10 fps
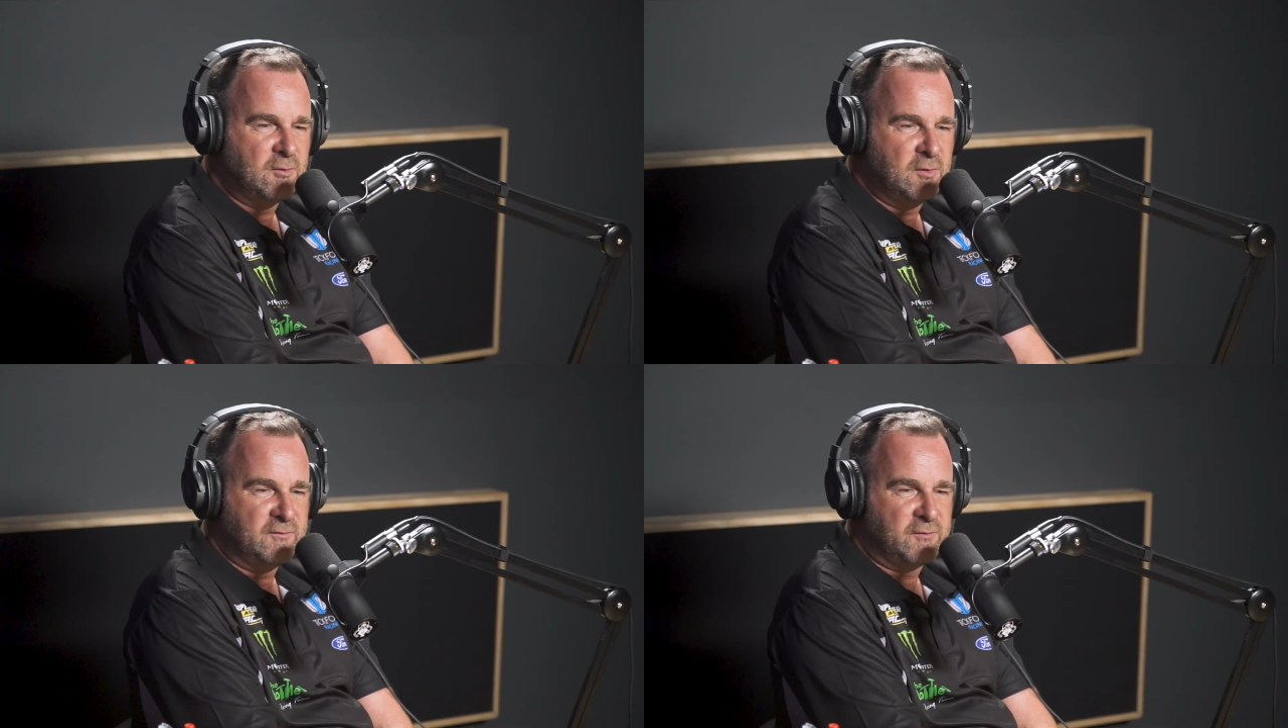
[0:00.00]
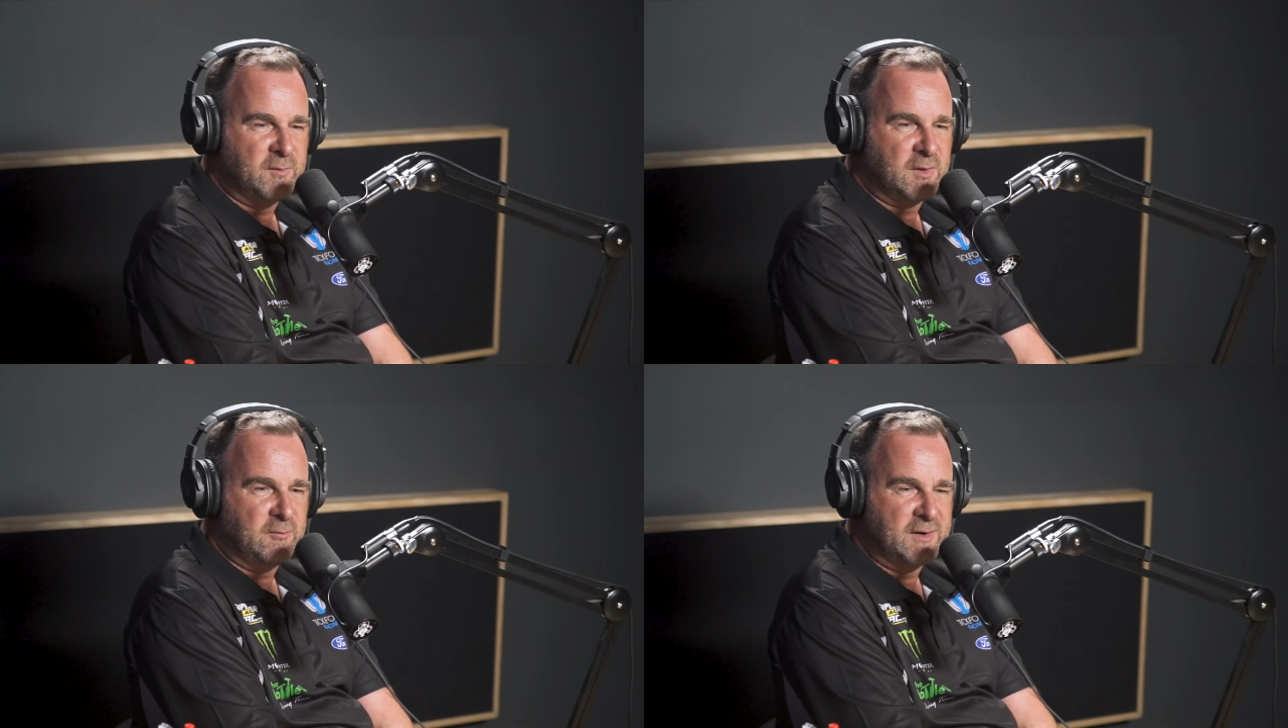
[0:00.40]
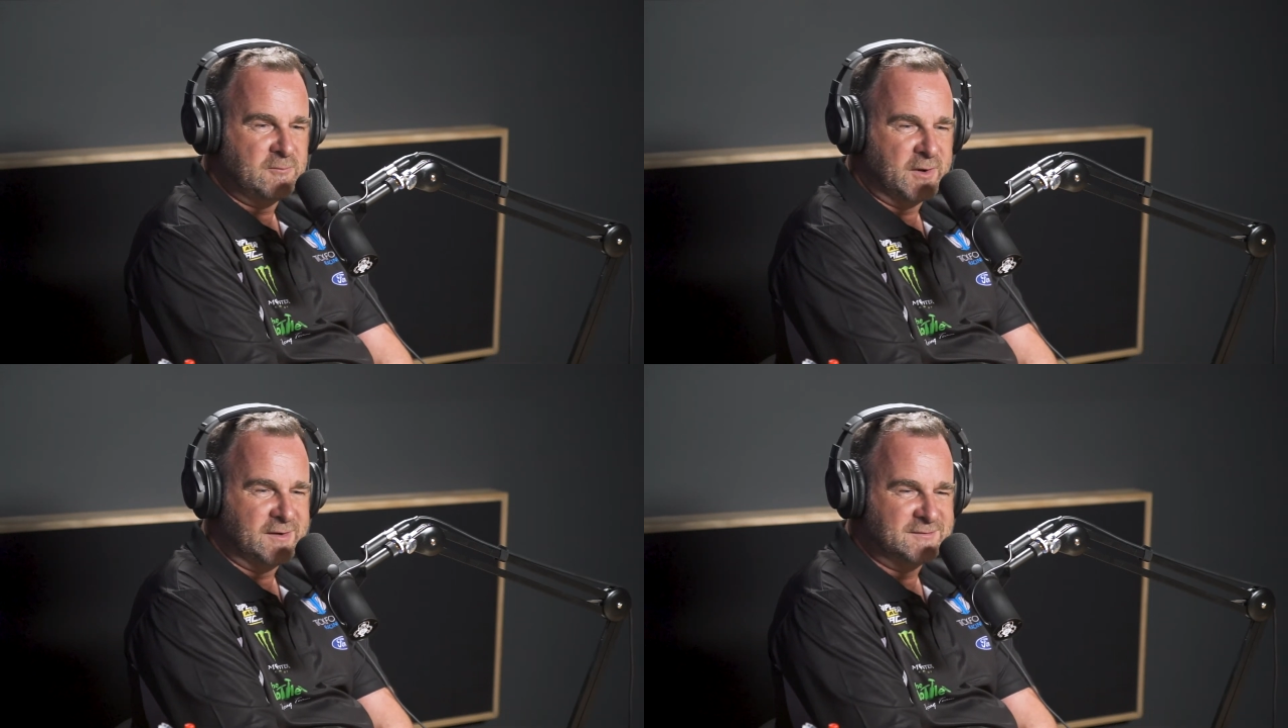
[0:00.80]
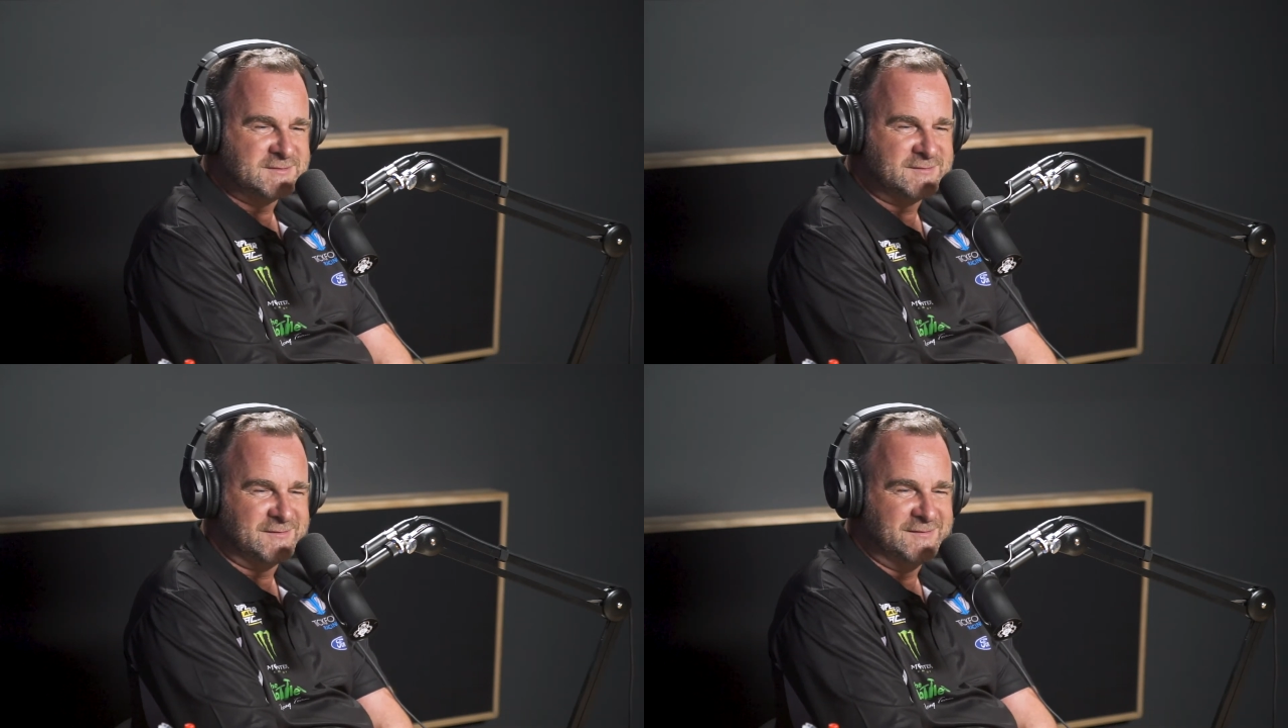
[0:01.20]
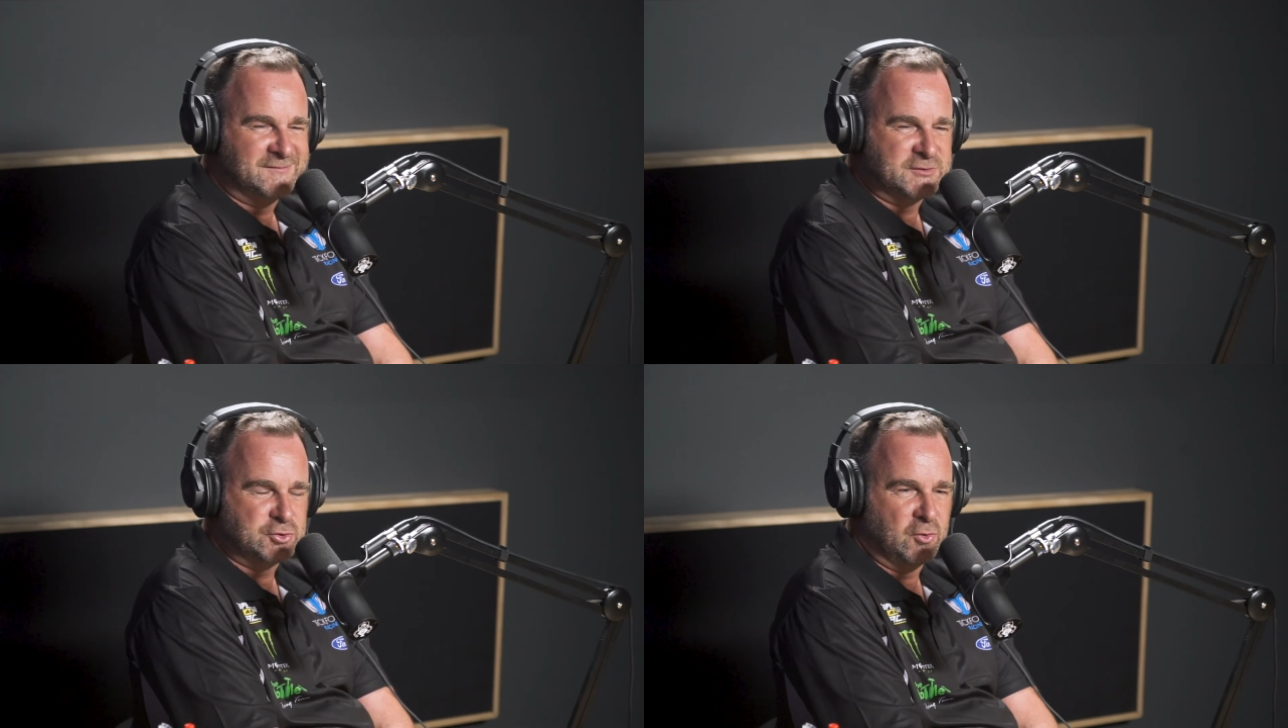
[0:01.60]
all the Formula One wheels for
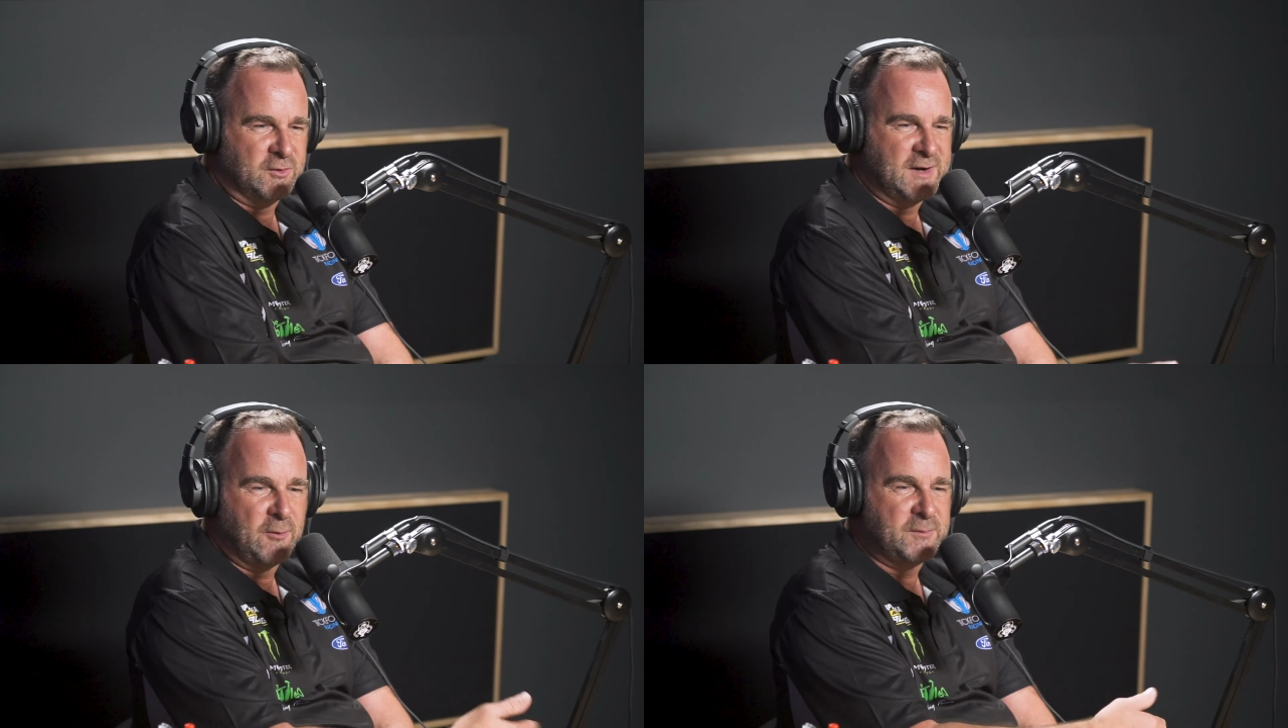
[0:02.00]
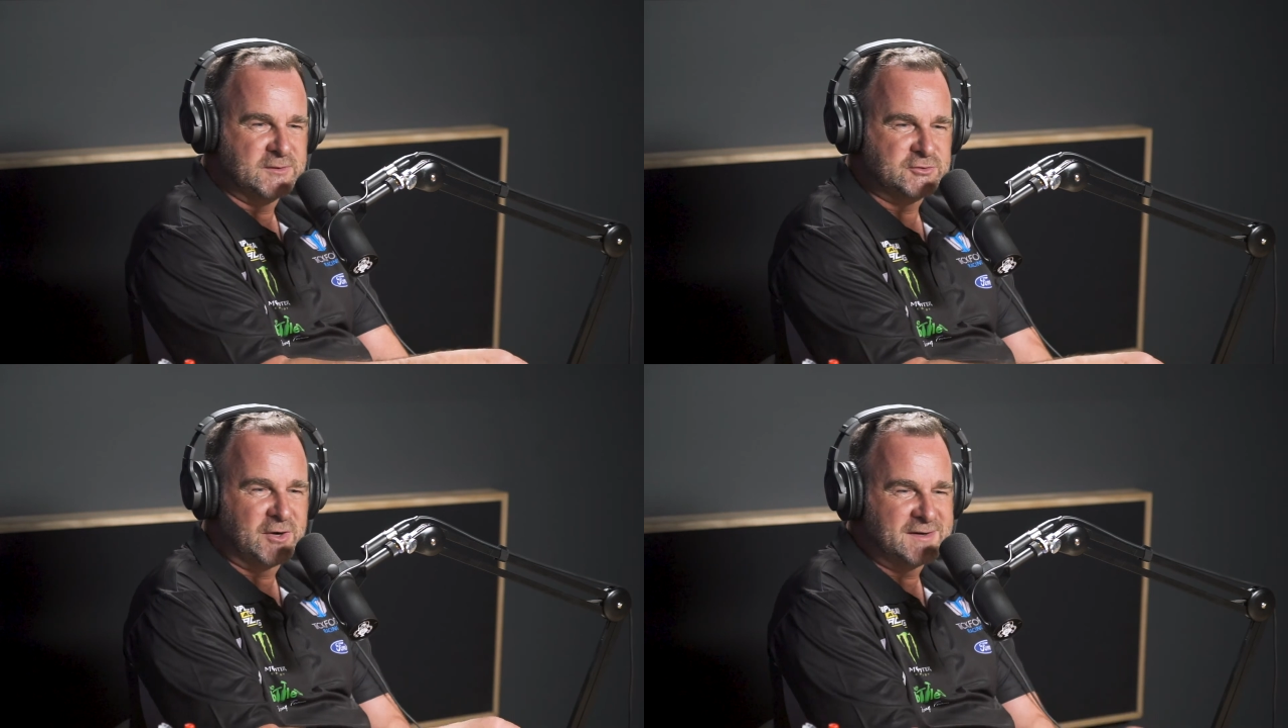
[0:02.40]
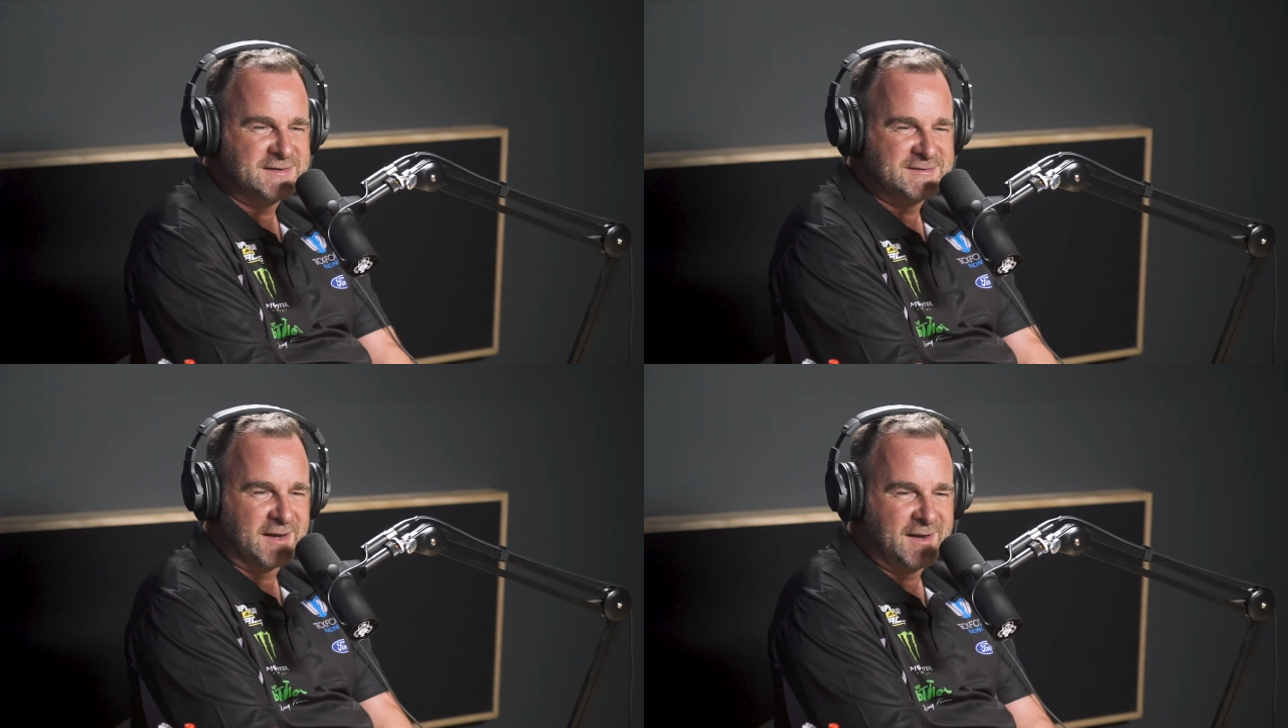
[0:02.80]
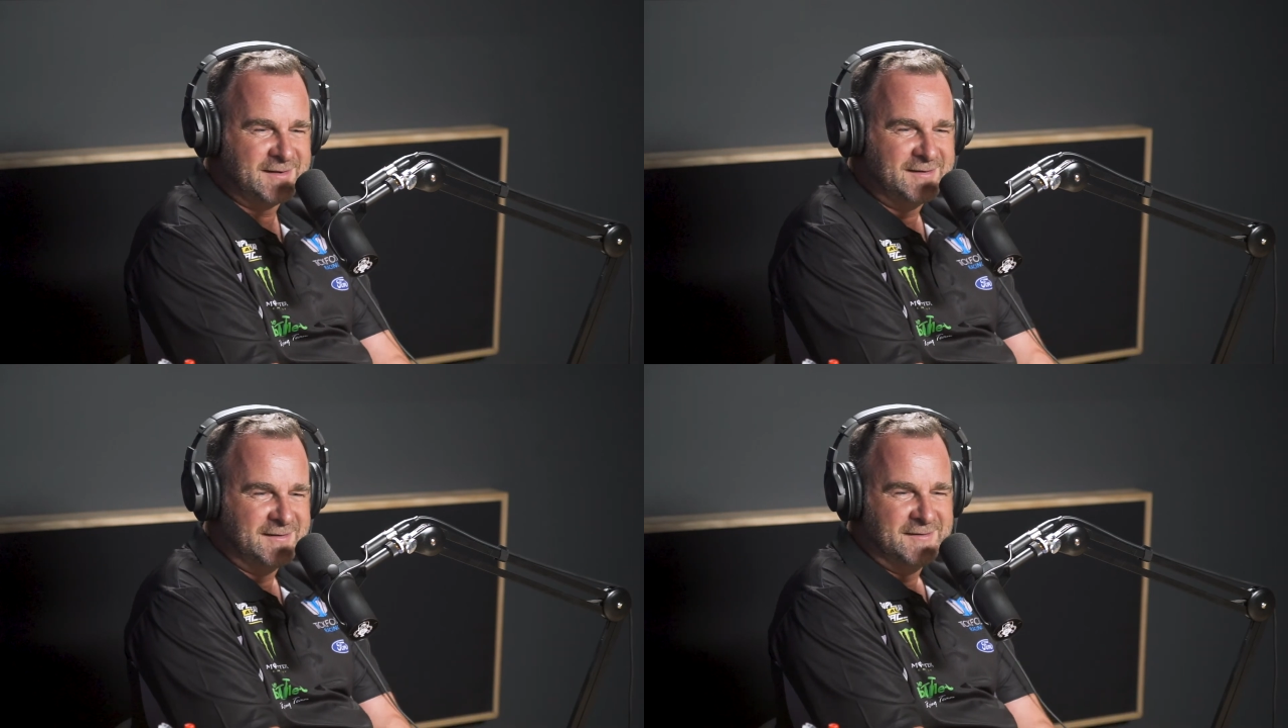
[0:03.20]
Jordan, helping the truckies out